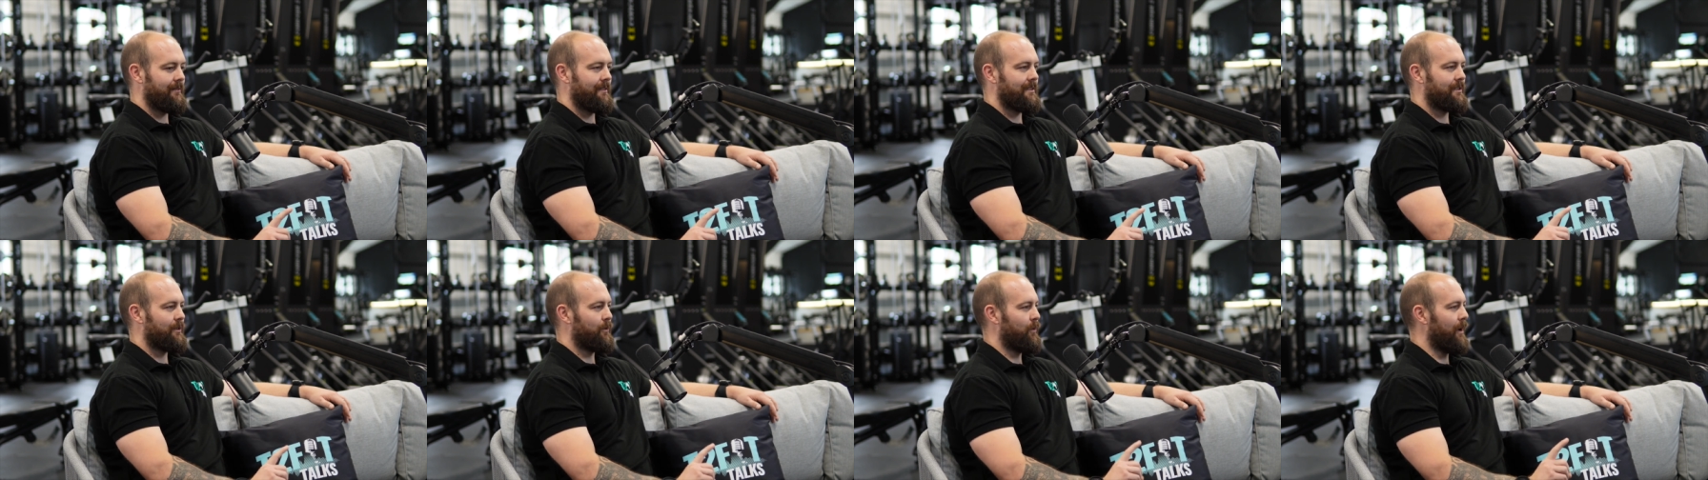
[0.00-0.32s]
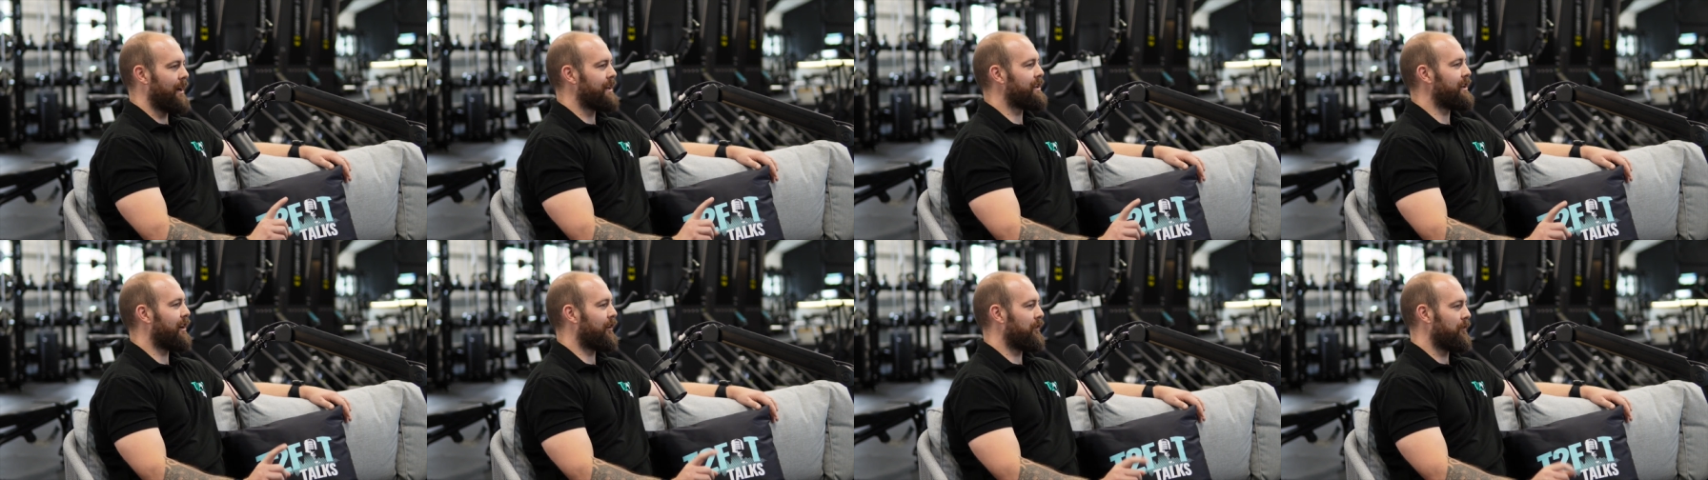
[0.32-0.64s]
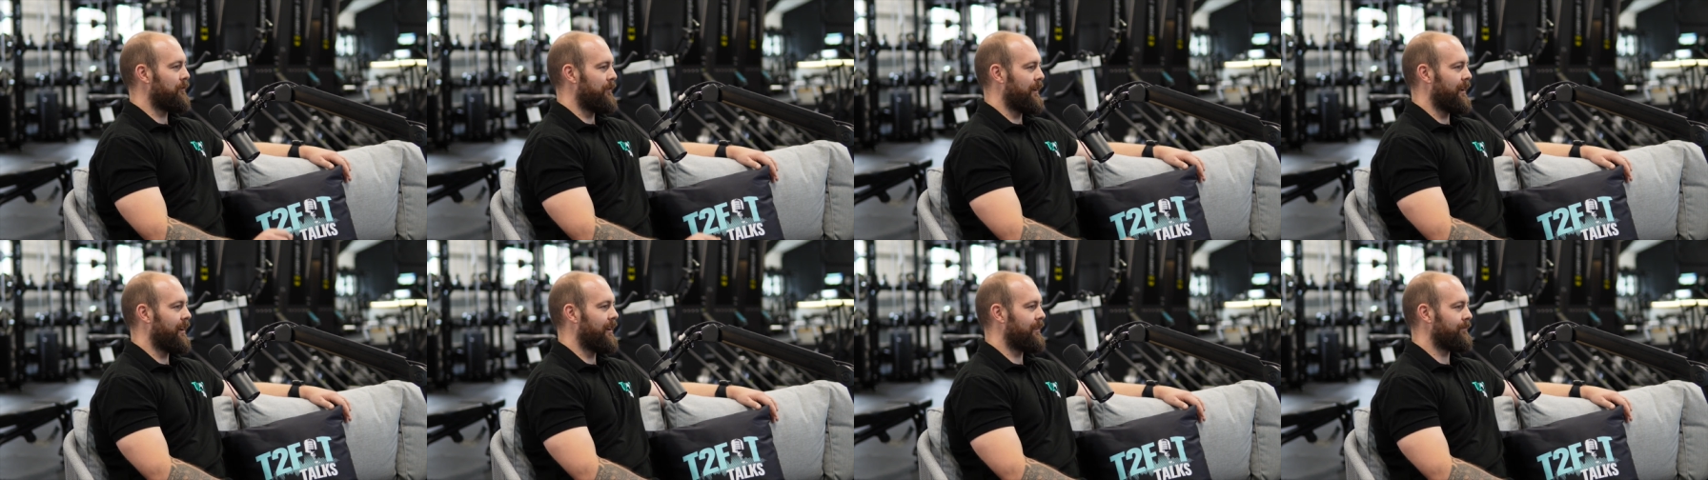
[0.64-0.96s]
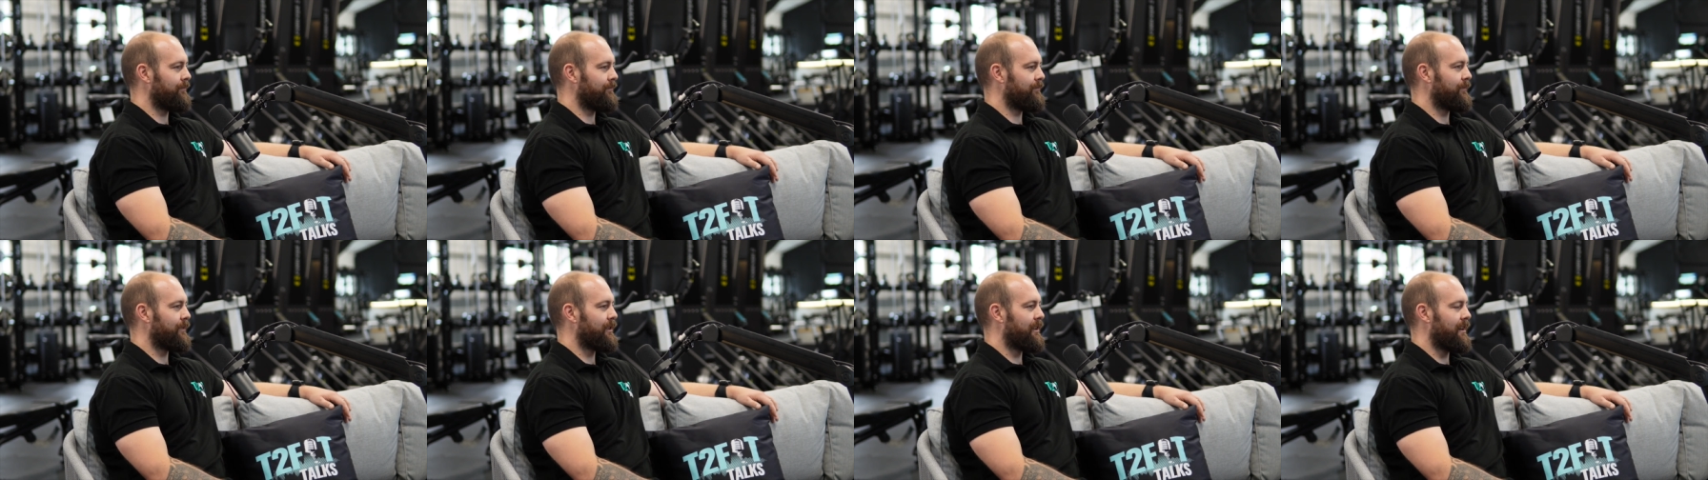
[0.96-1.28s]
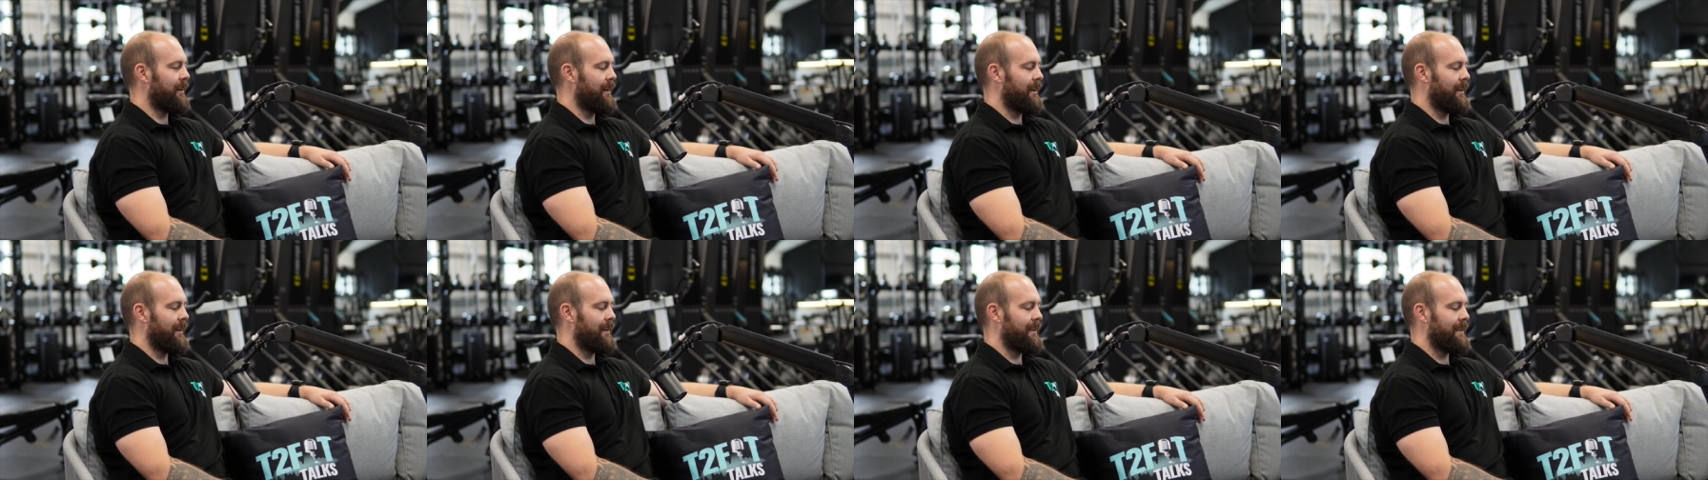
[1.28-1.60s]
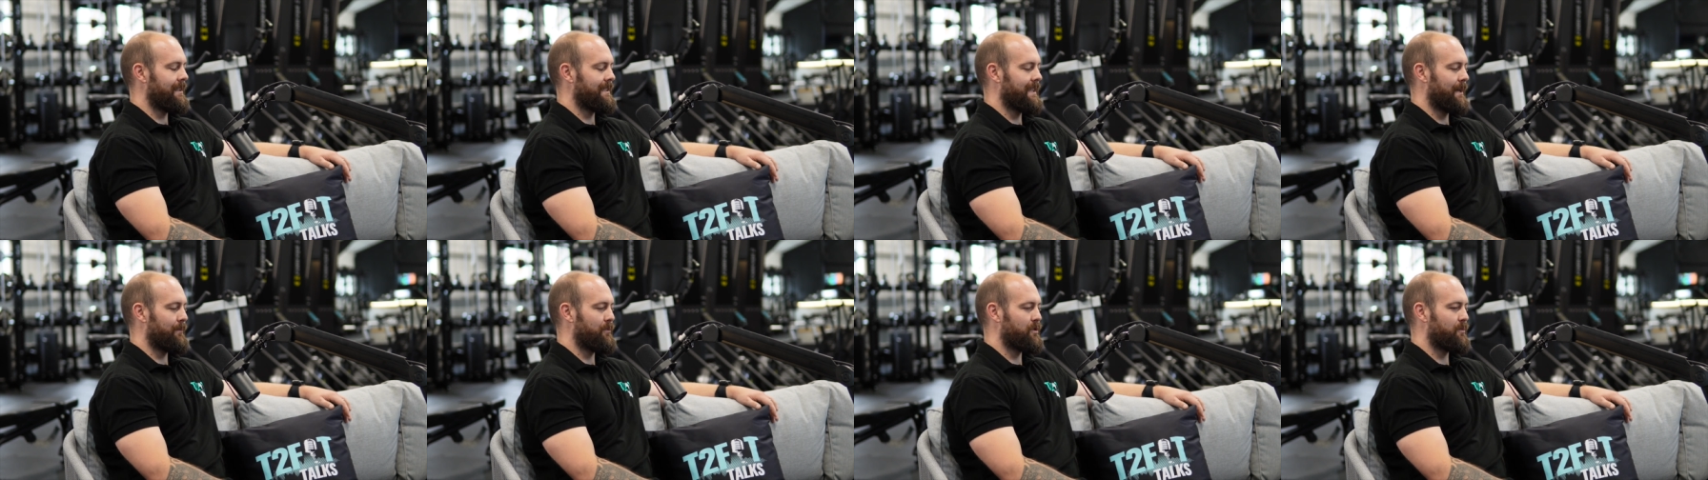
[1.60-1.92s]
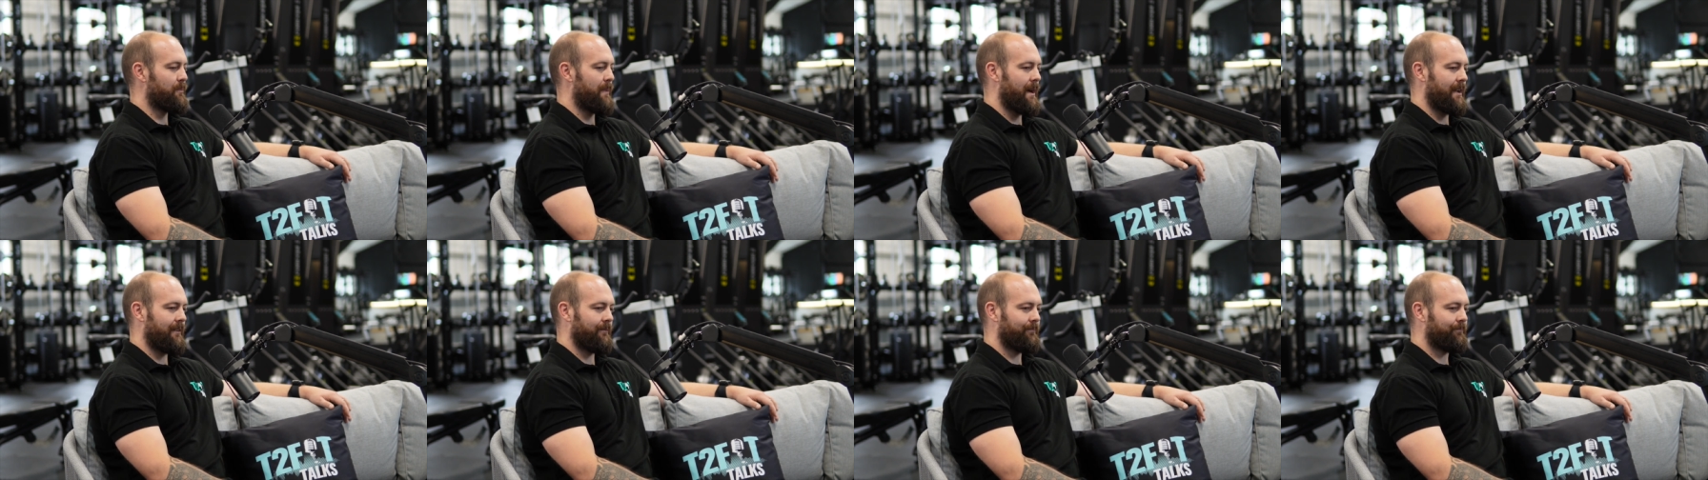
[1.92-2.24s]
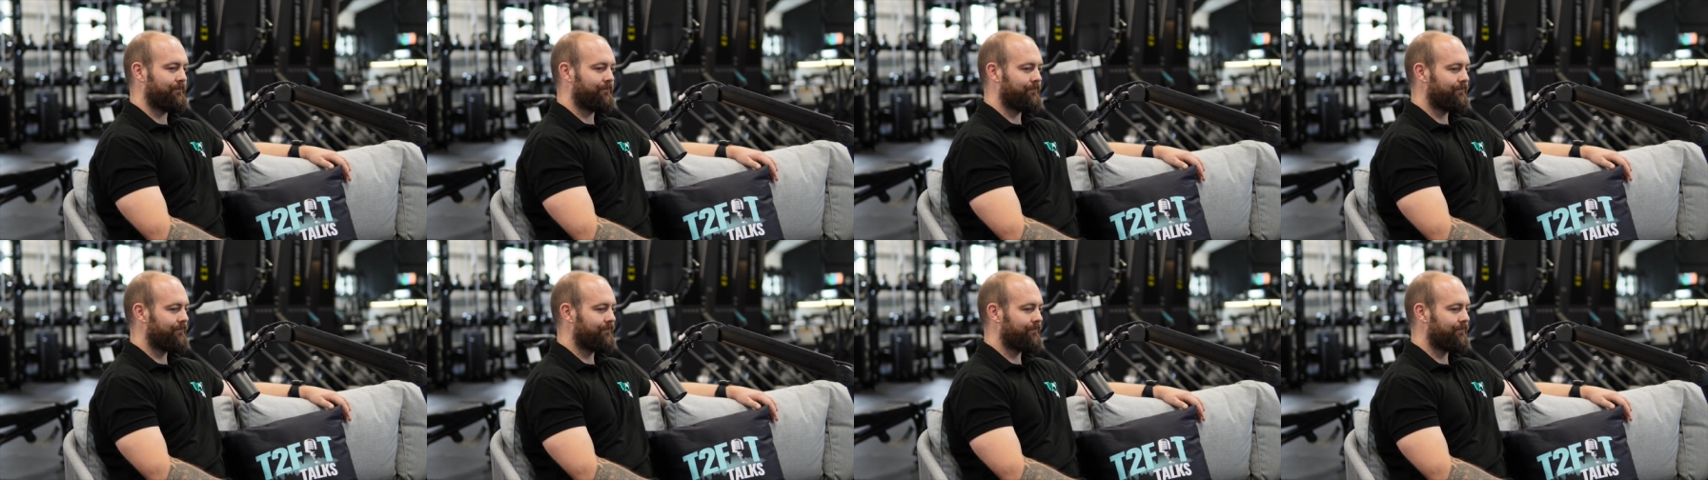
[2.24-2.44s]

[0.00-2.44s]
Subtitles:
it's quite a young fella, guy, his name was Ben.